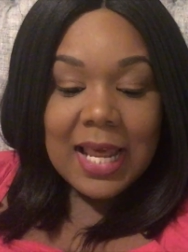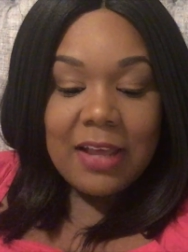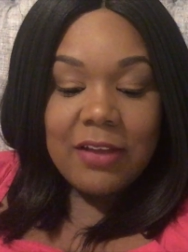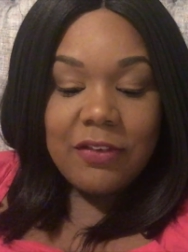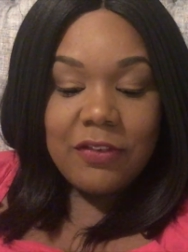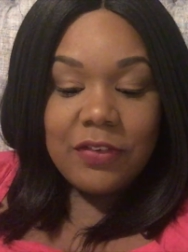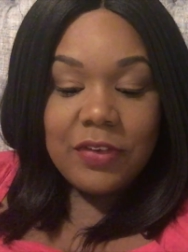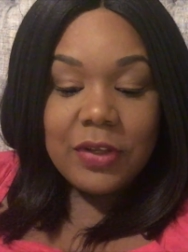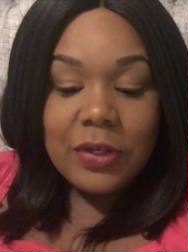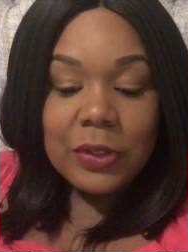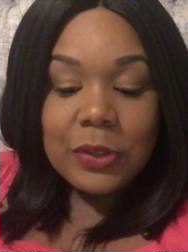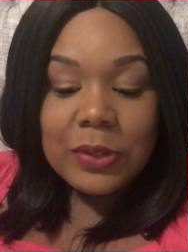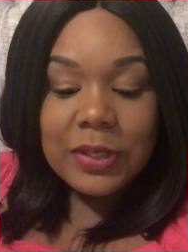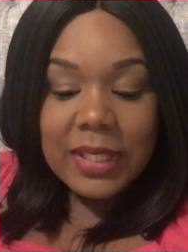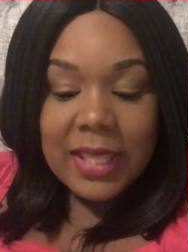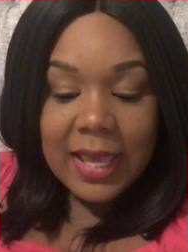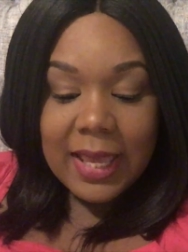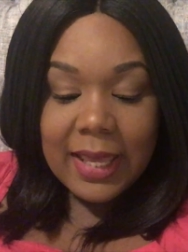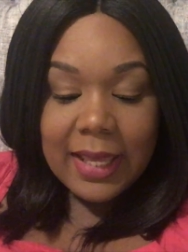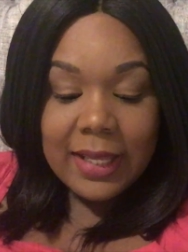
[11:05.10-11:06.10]
I feel
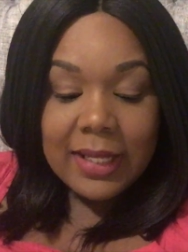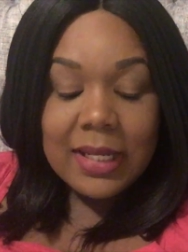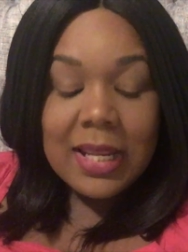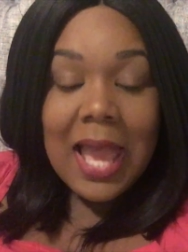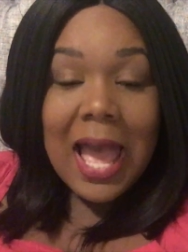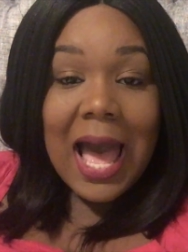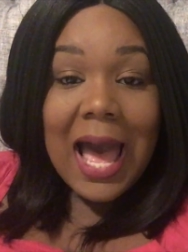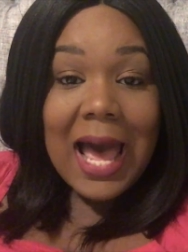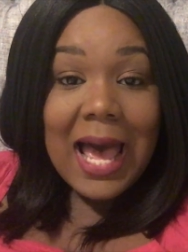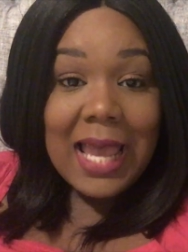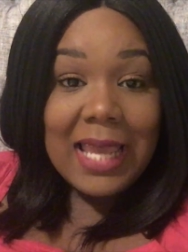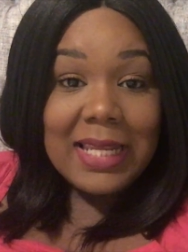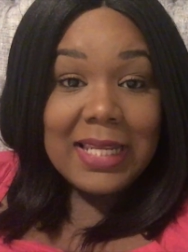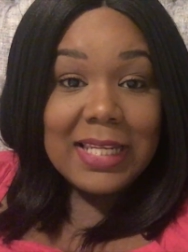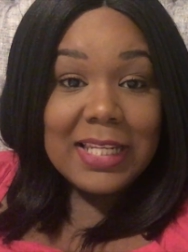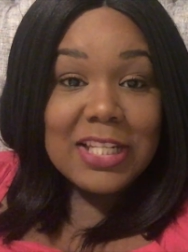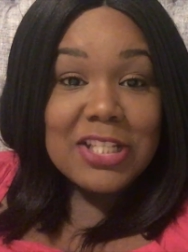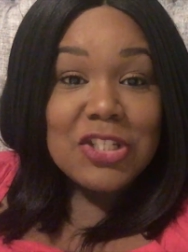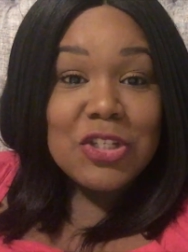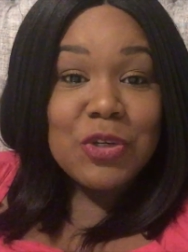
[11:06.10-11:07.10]
that I
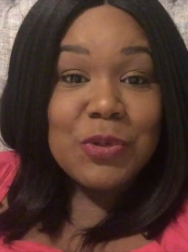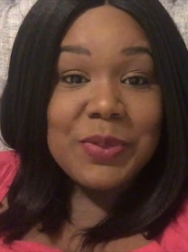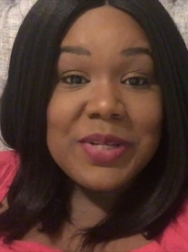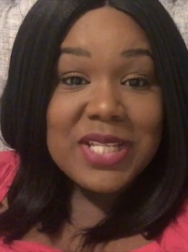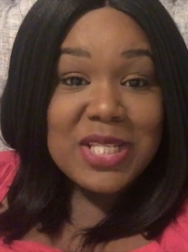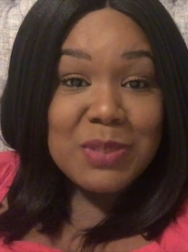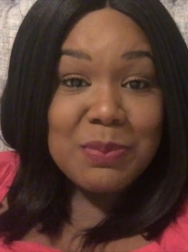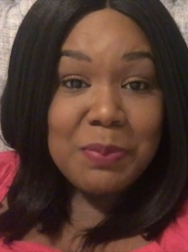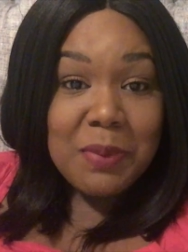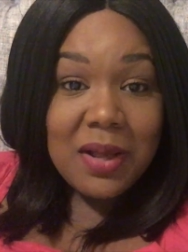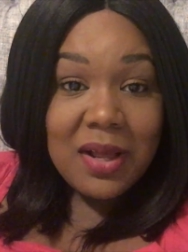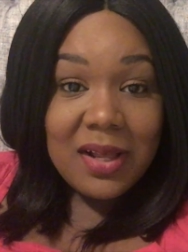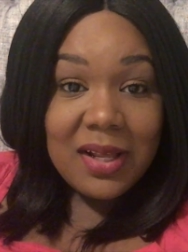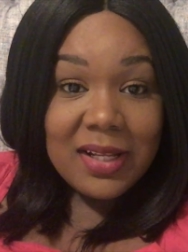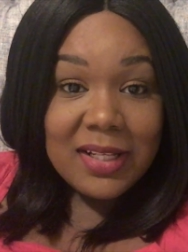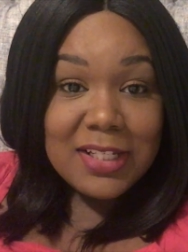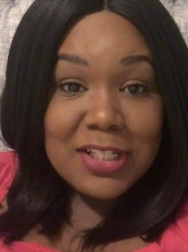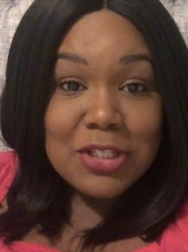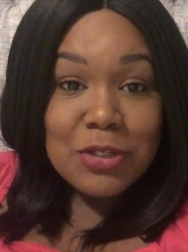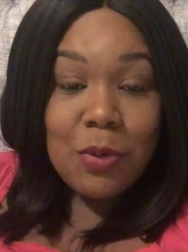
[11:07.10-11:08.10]
need to
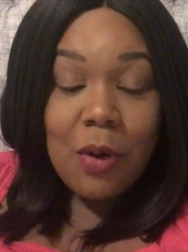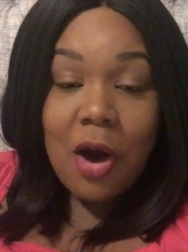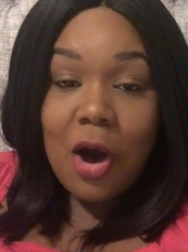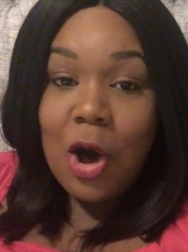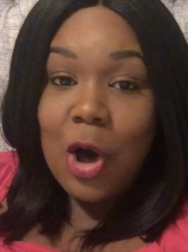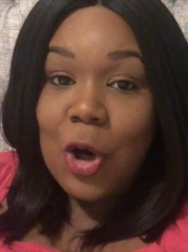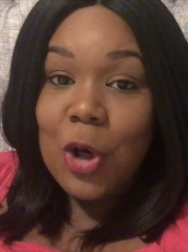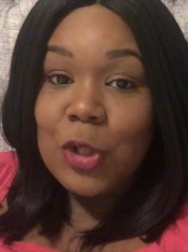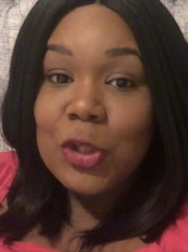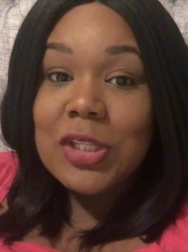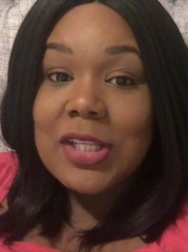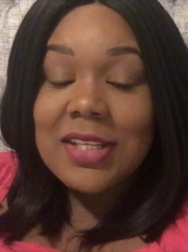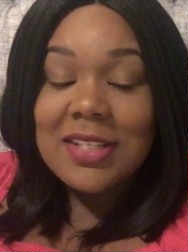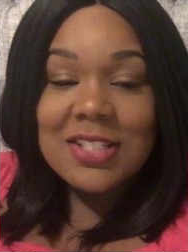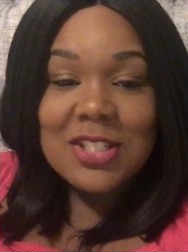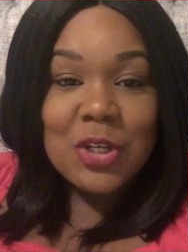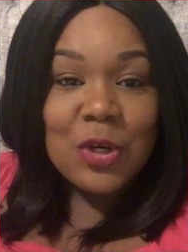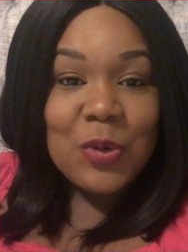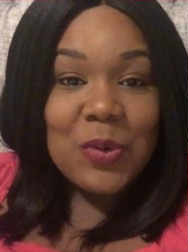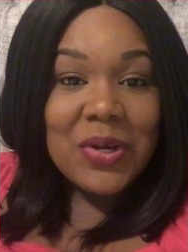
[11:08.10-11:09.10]
respond to all
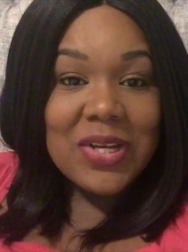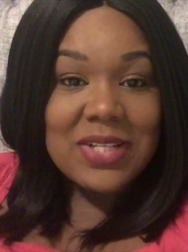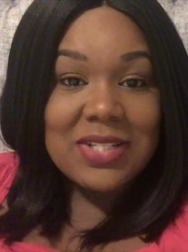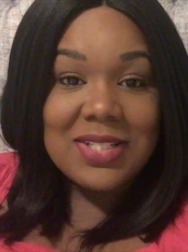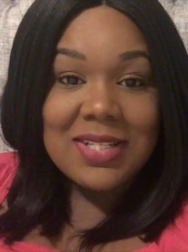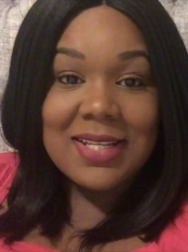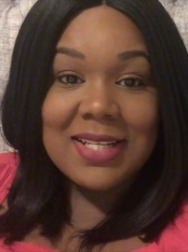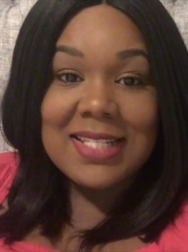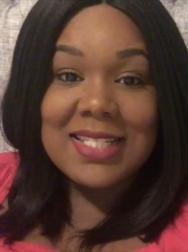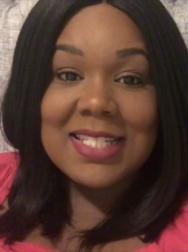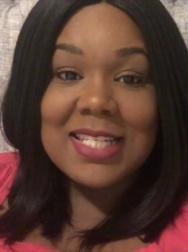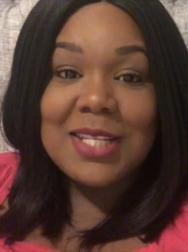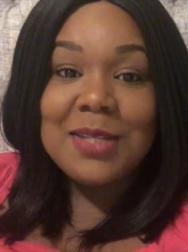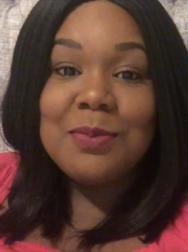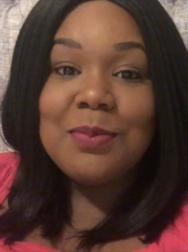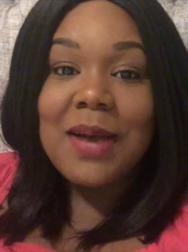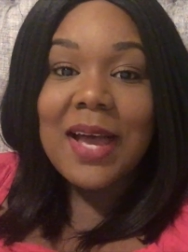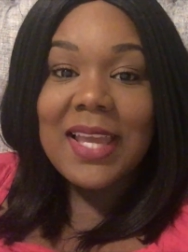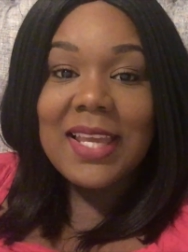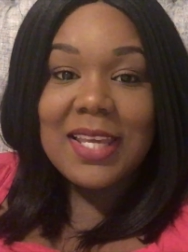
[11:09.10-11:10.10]
these questions in
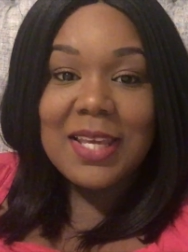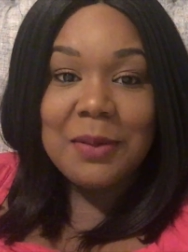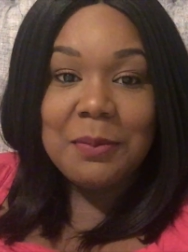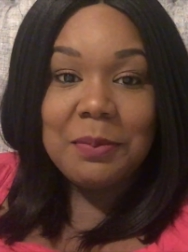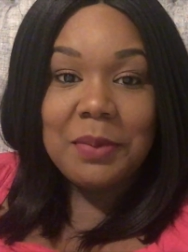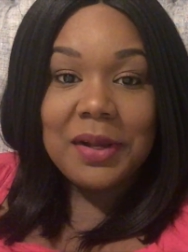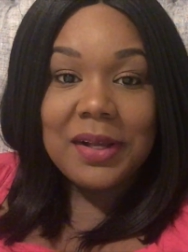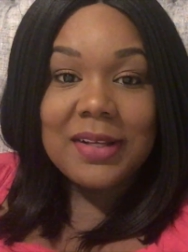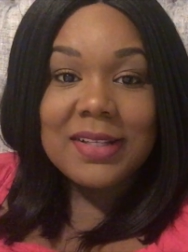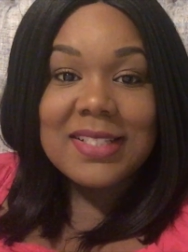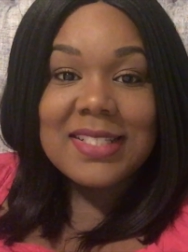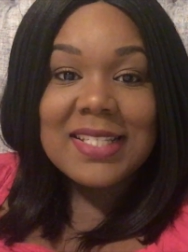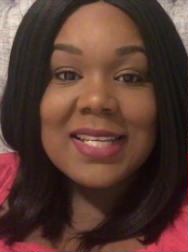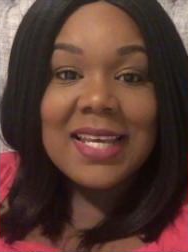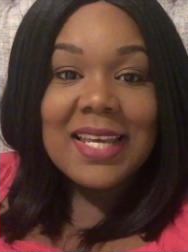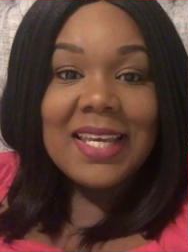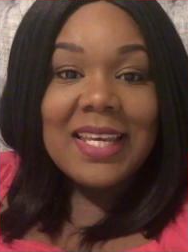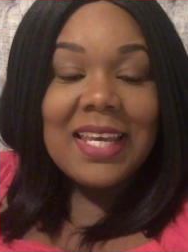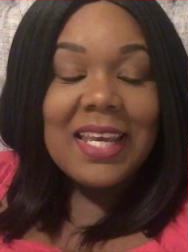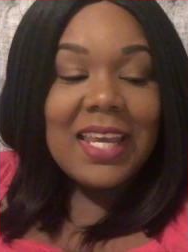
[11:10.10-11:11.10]
my inbox
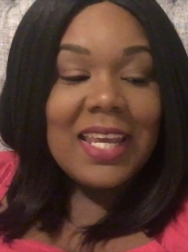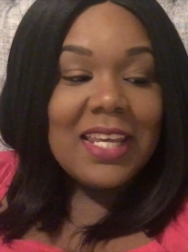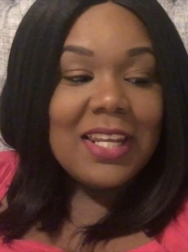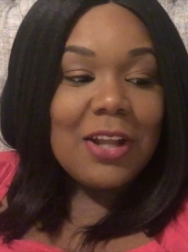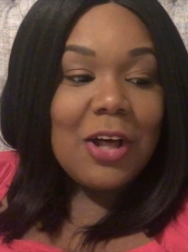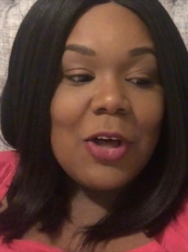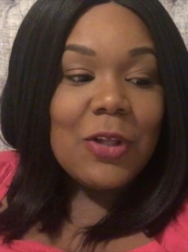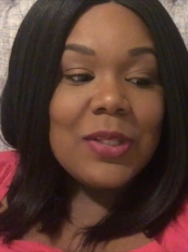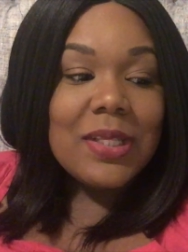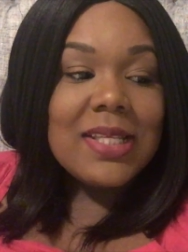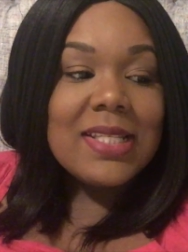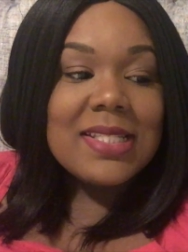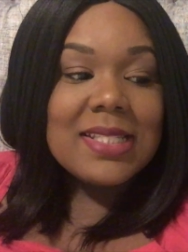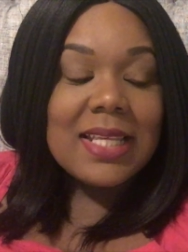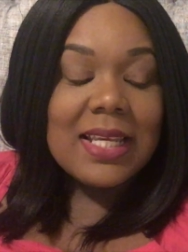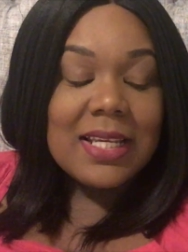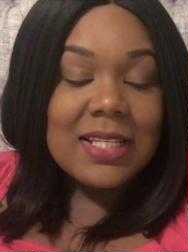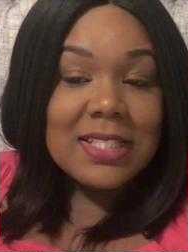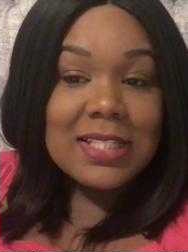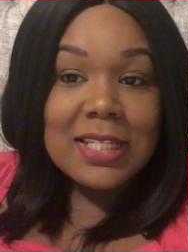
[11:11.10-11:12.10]
and all these
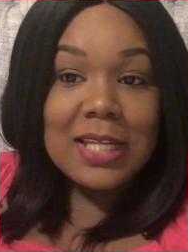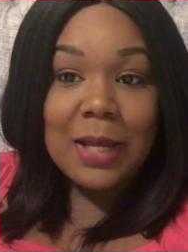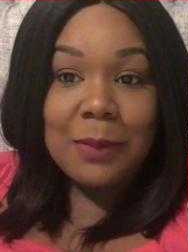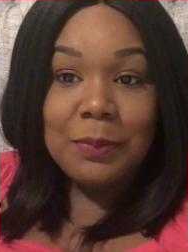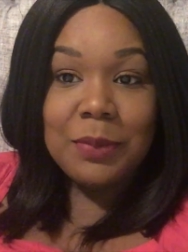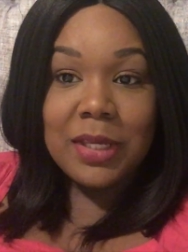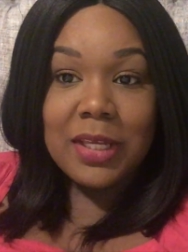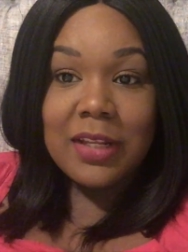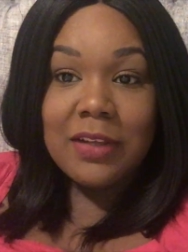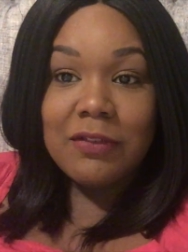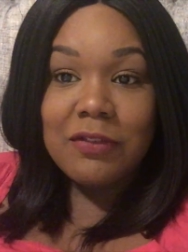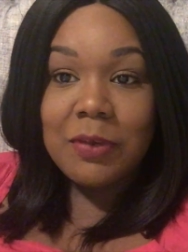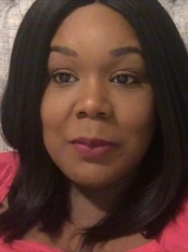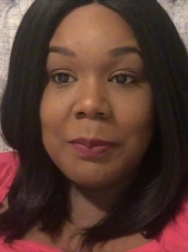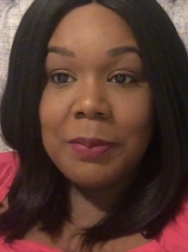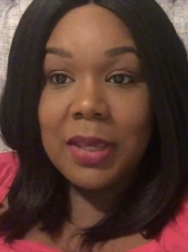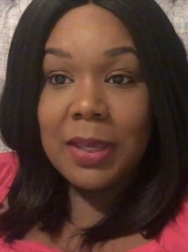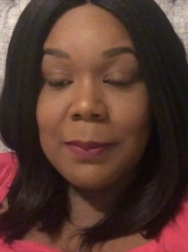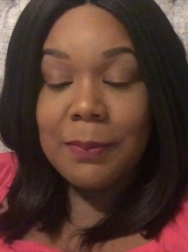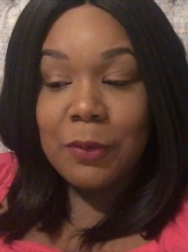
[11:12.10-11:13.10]
things that I'm getting from
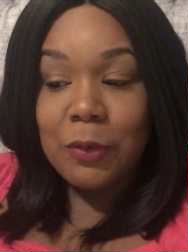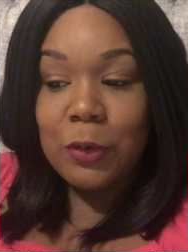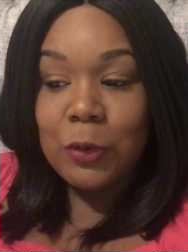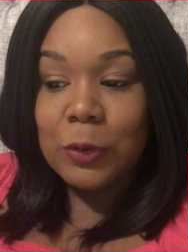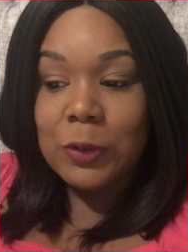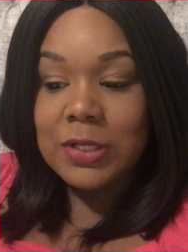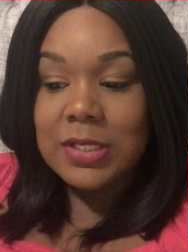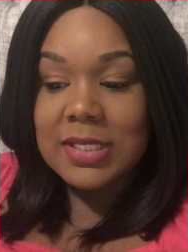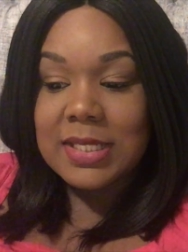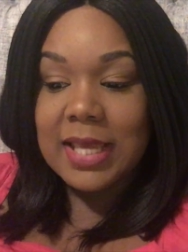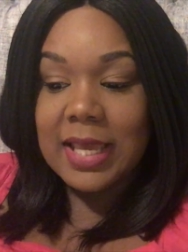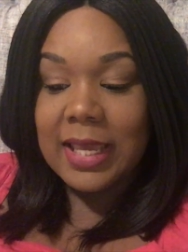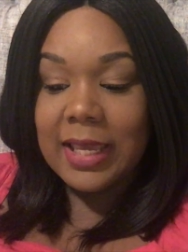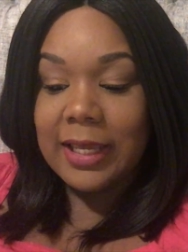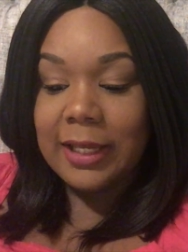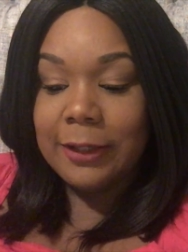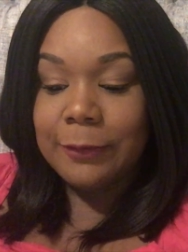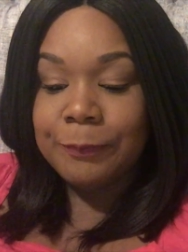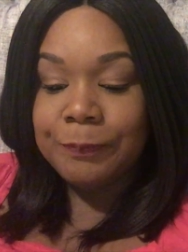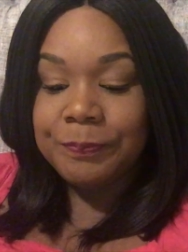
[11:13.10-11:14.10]
people who are
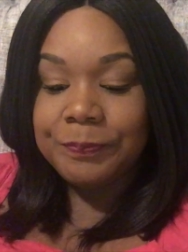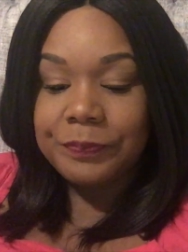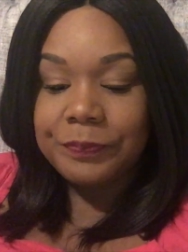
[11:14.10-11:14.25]
saying,